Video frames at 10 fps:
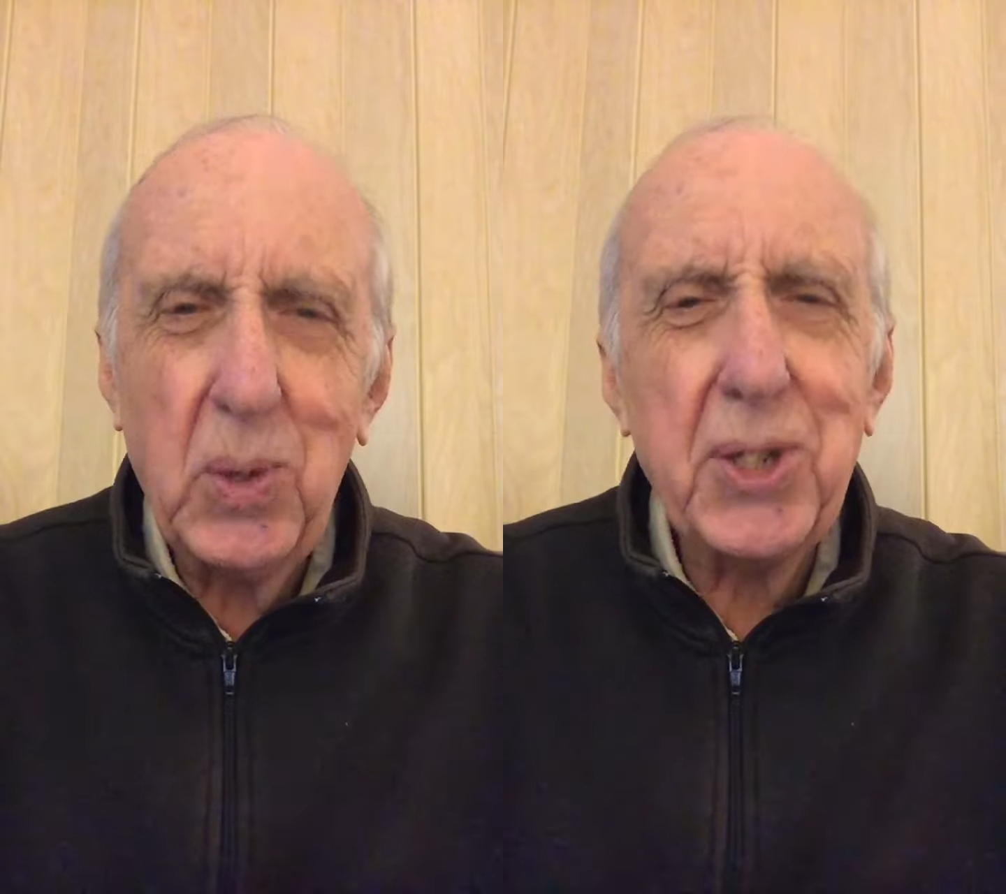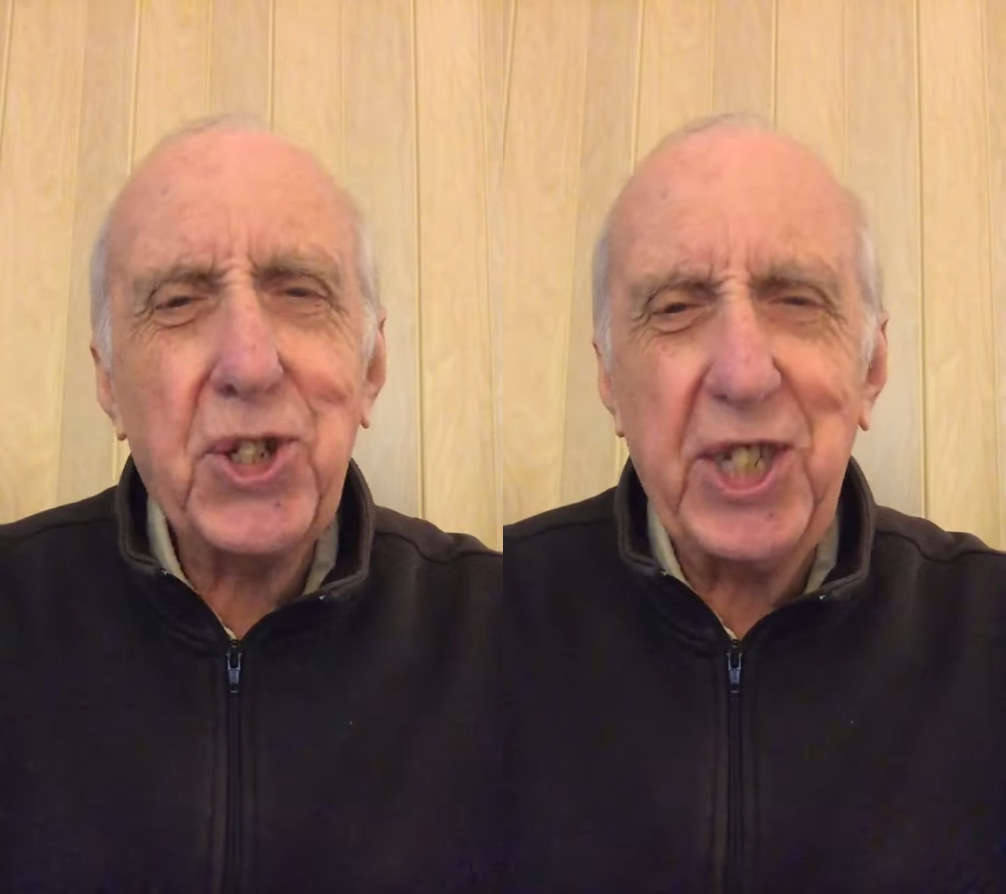
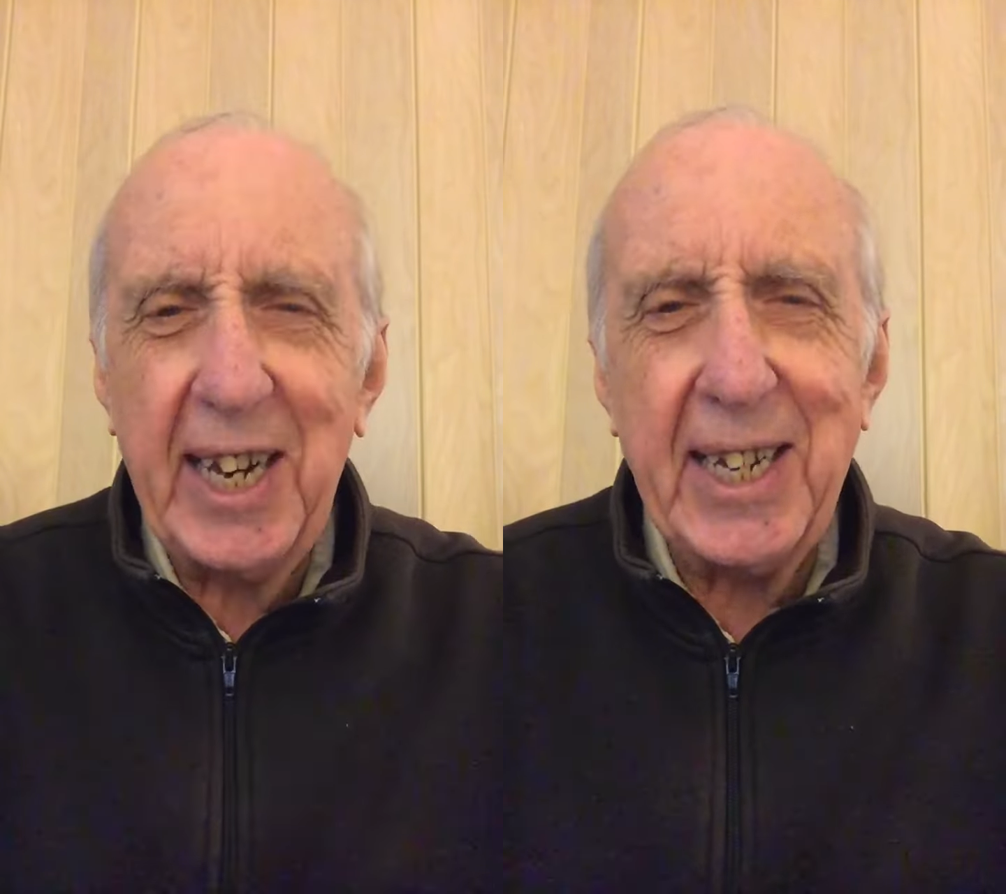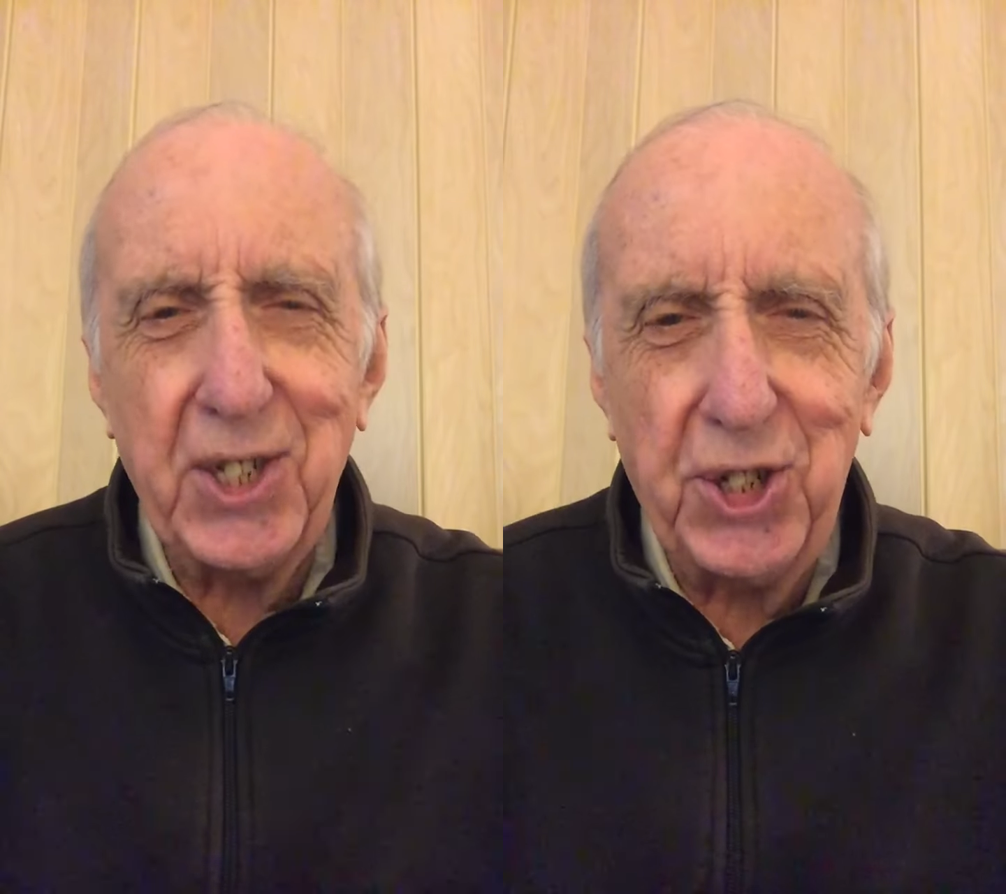will
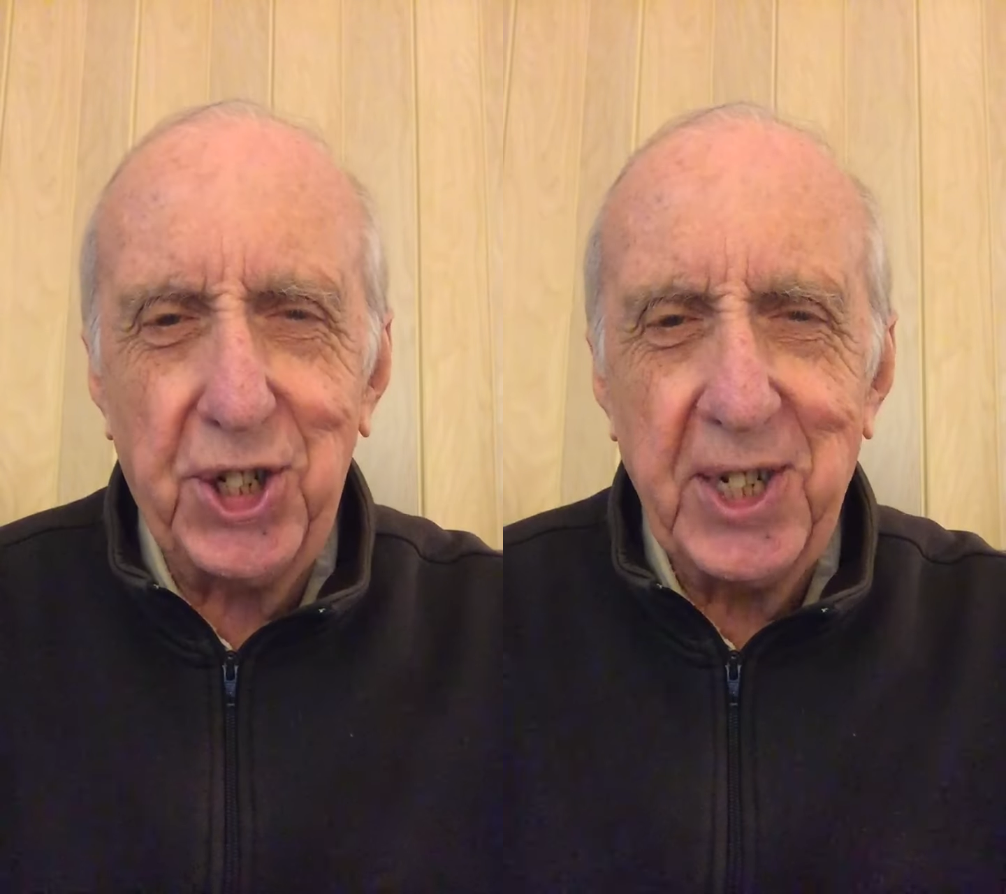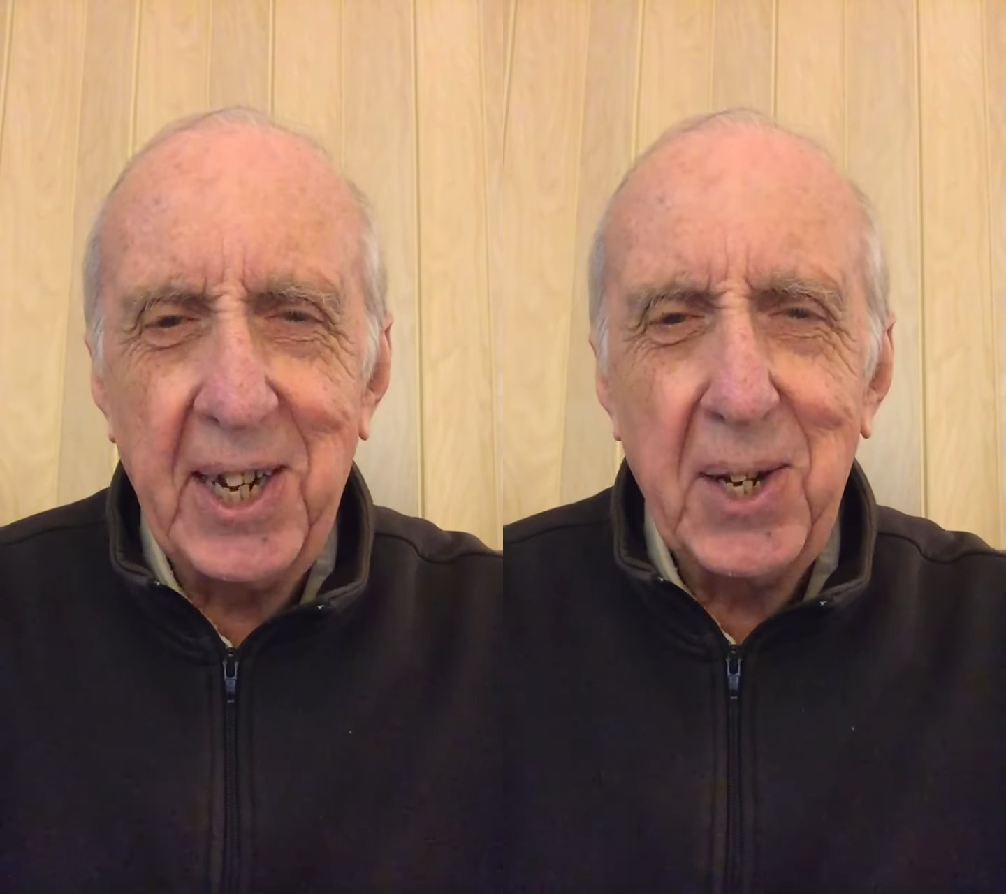
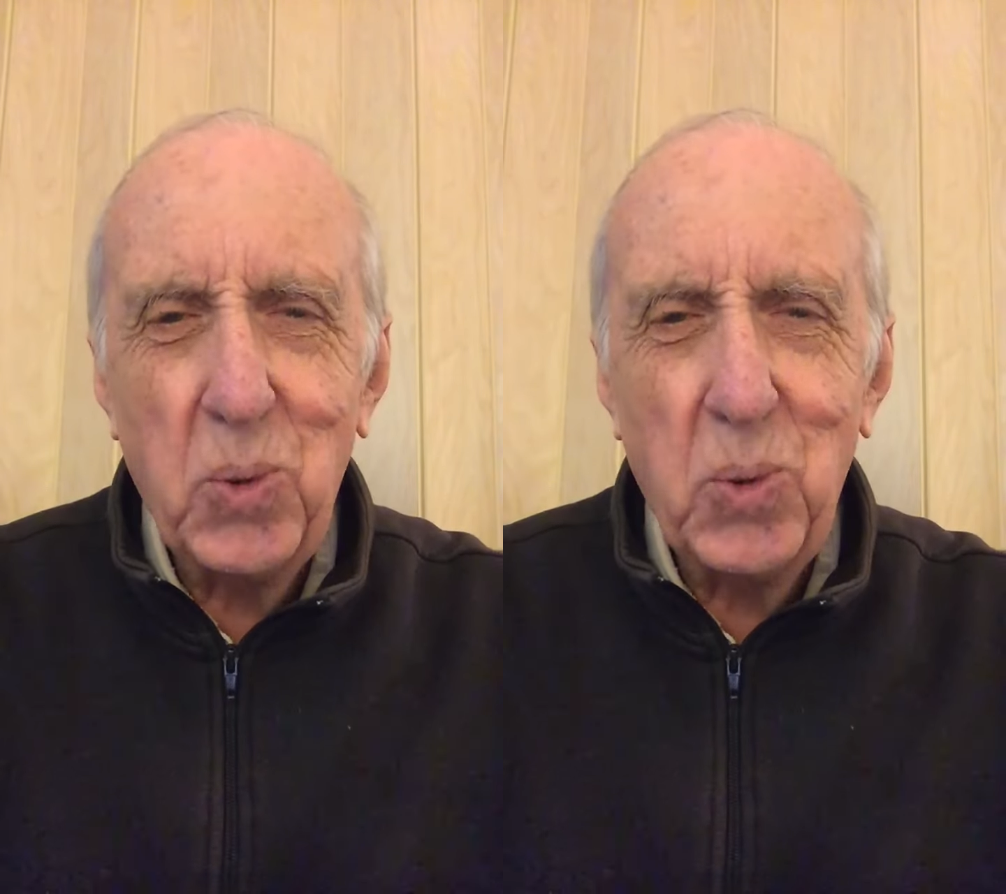change